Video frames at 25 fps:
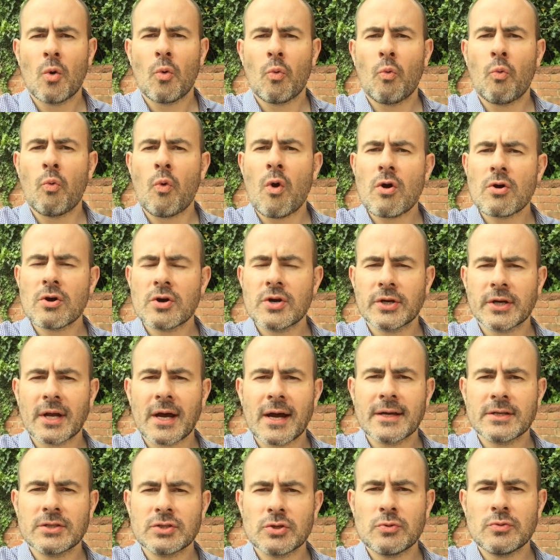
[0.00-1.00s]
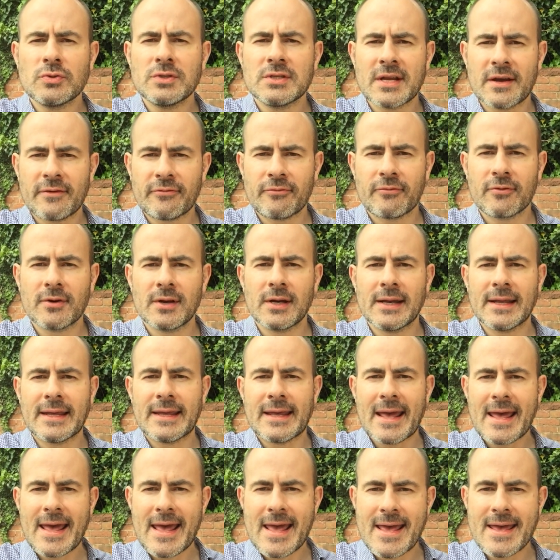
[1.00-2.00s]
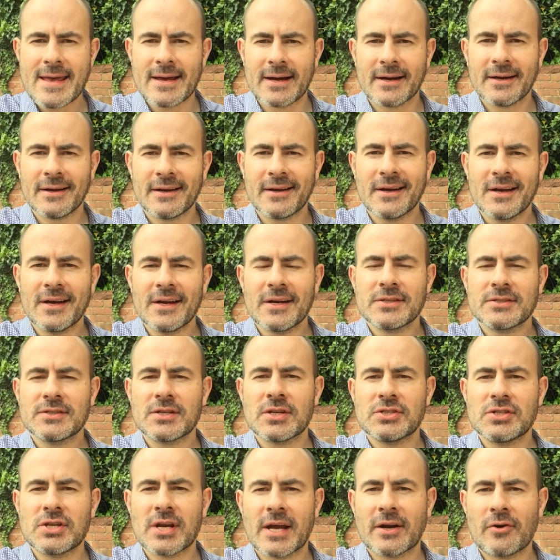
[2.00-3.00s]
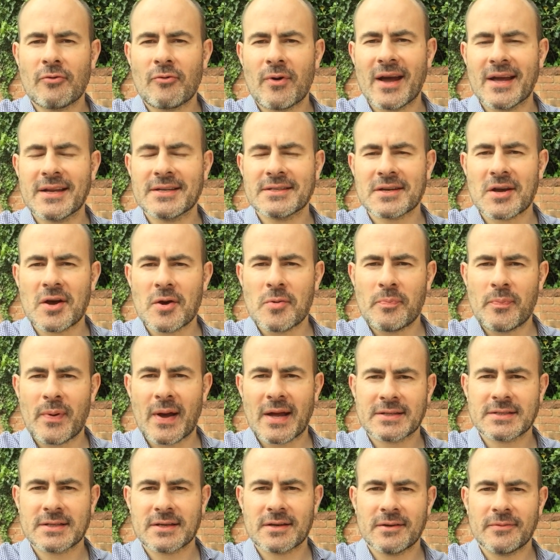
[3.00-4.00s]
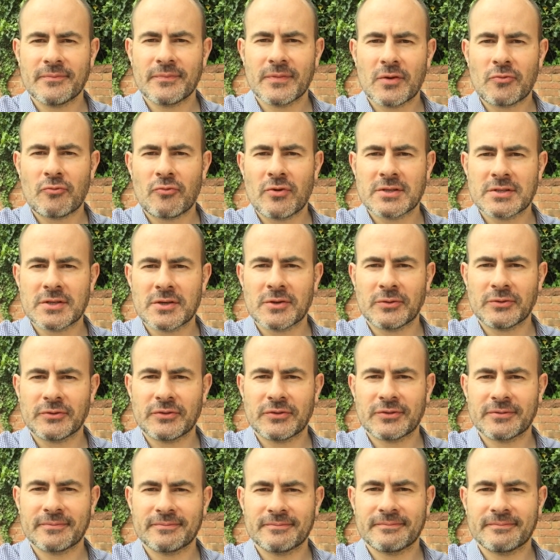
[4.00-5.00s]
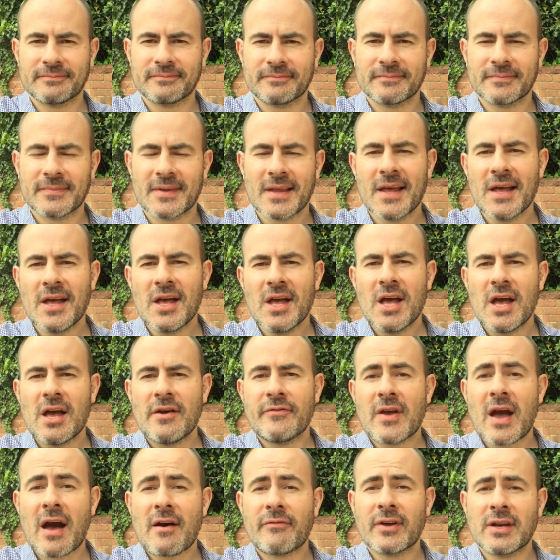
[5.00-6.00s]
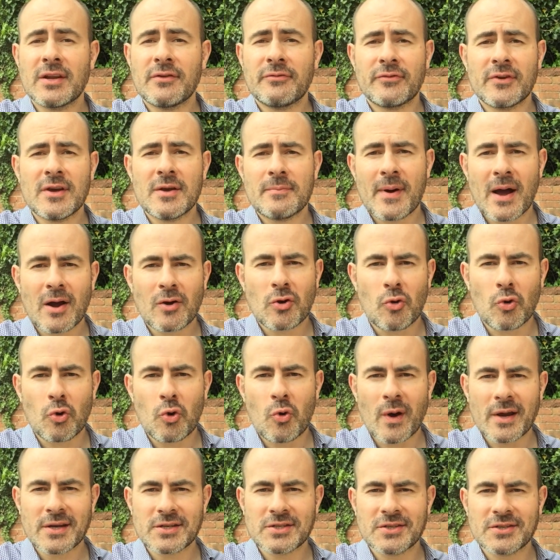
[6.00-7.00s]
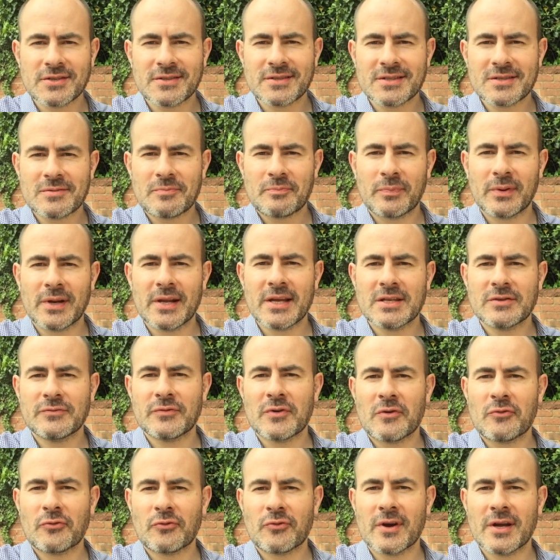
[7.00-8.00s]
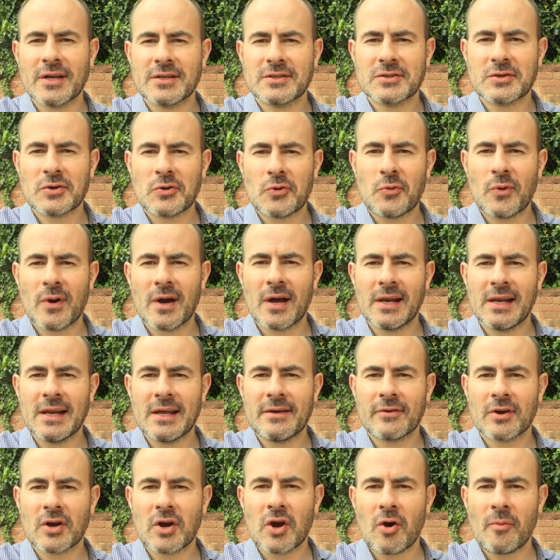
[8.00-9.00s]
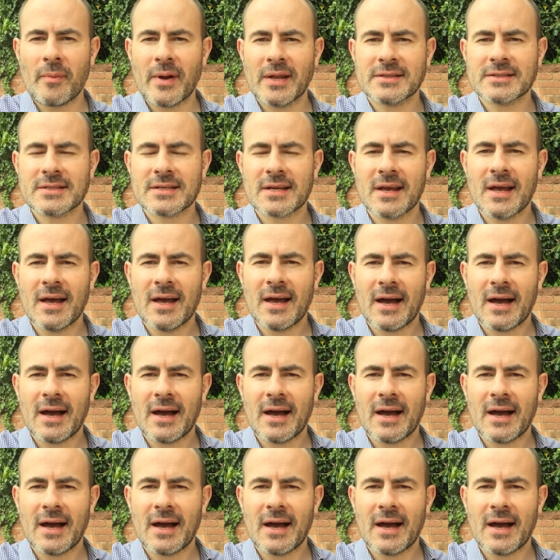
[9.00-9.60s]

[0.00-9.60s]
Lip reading: what could I do differently here to generate a better result? If you have any feedback or questions, please feel free to leave a comment